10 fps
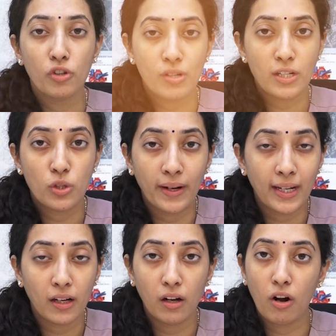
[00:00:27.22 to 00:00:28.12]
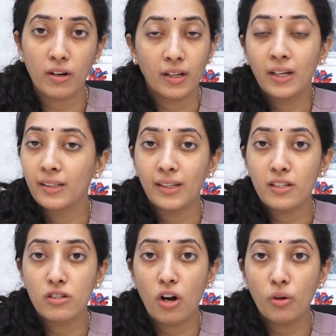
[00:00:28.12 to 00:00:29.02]
you start sweating a lot. That
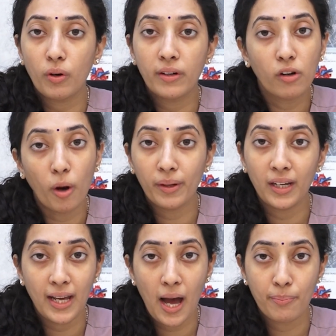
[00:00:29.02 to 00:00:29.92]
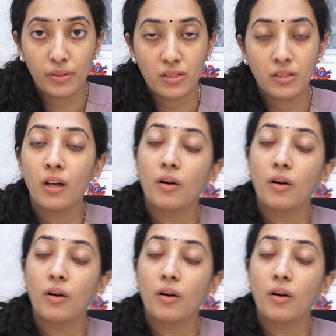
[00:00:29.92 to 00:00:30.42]
is not what commonly happens.